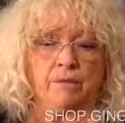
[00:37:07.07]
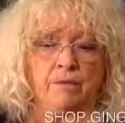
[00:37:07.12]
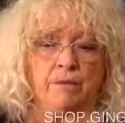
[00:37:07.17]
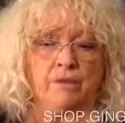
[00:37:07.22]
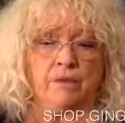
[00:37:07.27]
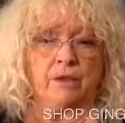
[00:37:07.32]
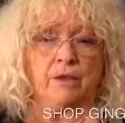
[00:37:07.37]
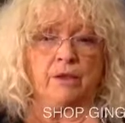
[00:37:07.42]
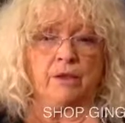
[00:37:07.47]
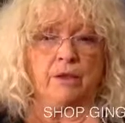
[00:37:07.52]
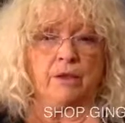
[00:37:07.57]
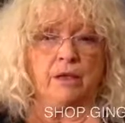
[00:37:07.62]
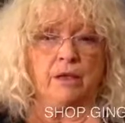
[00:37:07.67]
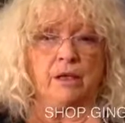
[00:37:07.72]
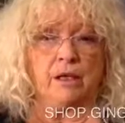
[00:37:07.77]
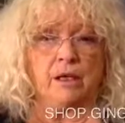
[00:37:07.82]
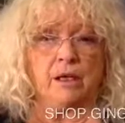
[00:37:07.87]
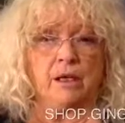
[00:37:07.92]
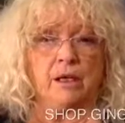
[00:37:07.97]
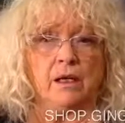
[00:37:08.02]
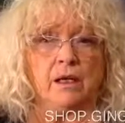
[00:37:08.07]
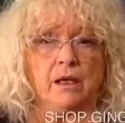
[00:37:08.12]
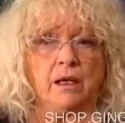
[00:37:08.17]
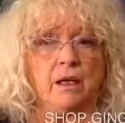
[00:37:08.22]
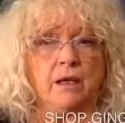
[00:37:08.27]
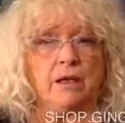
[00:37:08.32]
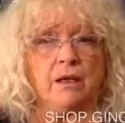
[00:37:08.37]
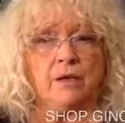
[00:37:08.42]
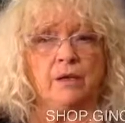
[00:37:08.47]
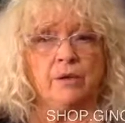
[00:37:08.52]
with
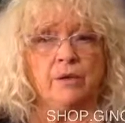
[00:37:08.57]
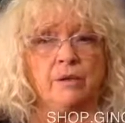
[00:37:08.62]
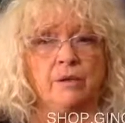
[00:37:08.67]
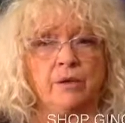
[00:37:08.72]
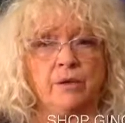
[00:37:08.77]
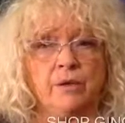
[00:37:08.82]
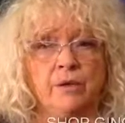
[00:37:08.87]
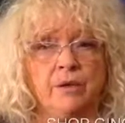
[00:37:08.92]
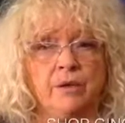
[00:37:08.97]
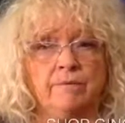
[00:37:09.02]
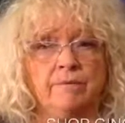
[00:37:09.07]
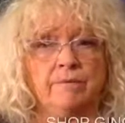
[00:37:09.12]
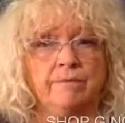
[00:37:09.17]
another person.